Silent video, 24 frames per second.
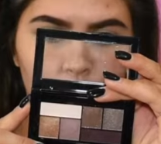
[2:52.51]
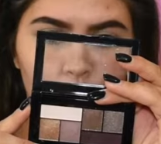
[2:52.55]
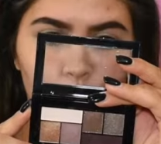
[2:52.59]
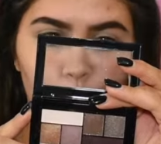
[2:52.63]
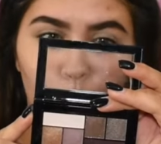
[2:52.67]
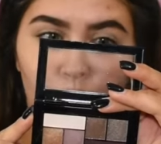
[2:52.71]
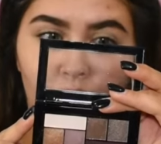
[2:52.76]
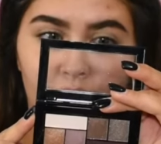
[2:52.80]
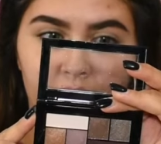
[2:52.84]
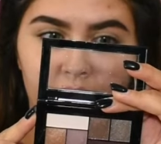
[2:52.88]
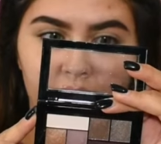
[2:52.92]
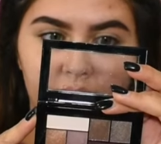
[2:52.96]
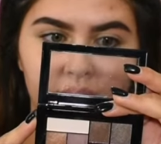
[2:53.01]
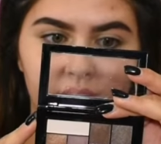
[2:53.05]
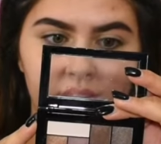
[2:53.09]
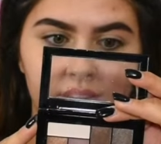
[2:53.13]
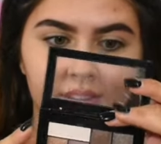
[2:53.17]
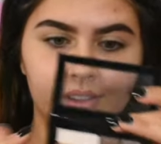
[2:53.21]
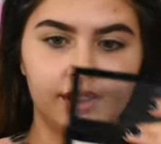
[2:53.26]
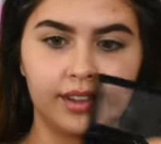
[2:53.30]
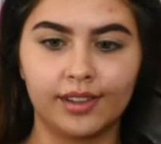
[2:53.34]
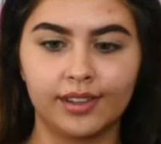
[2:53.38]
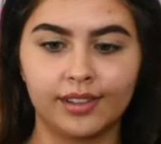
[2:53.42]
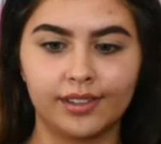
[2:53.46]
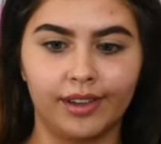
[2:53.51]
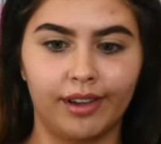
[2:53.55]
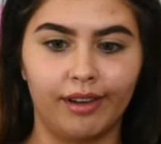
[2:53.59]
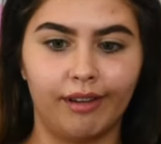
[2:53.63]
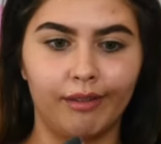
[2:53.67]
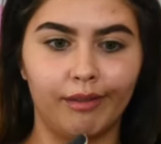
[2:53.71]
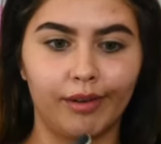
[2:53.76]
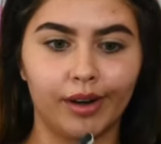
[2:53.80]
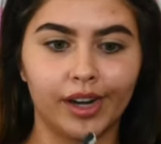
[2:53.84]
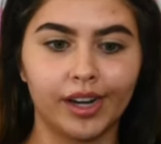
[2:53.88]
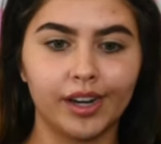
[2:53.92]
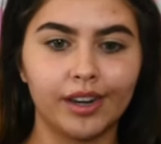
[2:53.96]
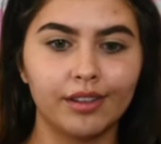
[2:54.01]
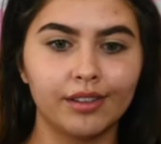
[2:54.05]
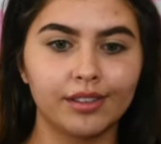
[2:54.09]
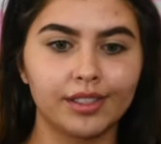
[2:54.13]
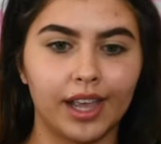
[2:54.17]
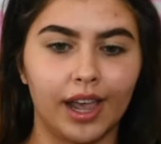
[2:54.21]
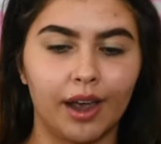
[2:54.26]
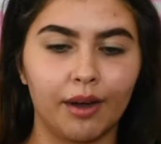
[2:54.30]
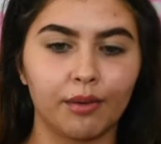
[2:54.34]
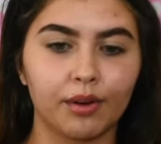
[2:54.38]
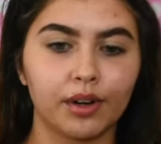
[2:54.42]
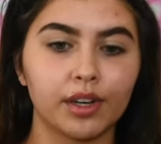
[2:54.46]
One. So we're going to use
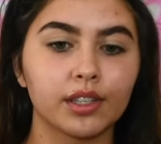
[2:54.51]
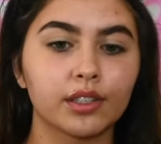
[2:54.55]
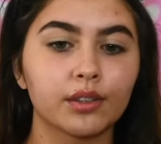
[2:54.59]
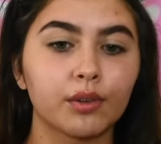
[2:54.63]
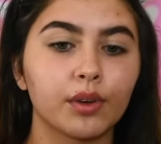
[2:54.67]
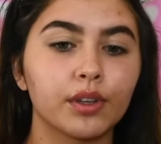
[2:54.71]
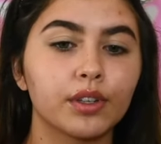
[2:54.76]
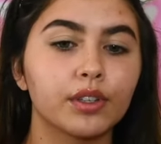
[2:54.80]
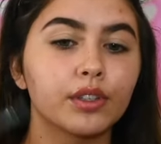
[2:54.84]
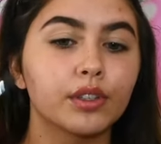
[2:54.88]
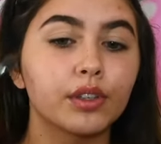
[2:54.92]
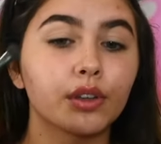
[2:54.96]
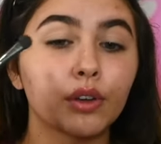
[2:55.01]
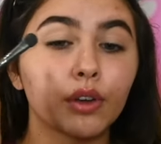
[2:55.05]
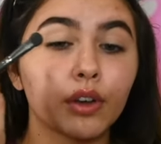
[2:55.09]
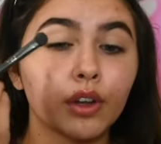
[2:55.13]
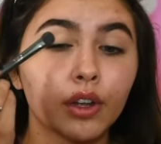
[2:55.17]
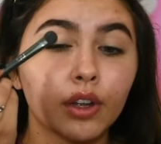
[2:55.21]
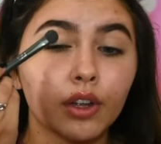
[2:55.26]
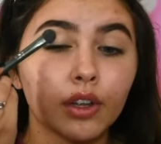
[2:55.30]
that, and we're just going to